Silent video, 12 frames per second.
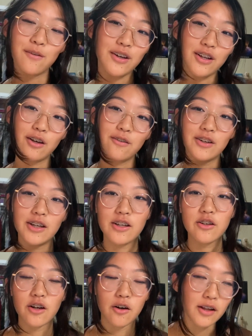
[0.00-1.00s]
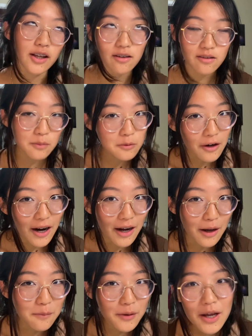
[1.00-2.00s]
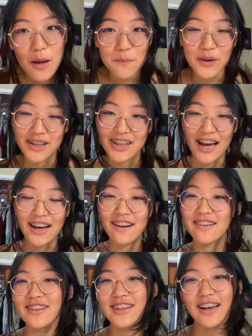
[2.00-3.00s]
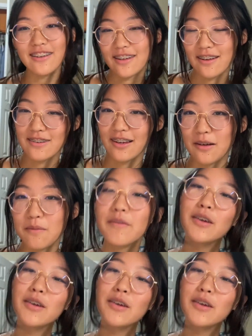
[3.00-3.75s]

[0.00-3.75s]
video. If you did, you know, like and subscribe. But yeah, I'll see you guys next time.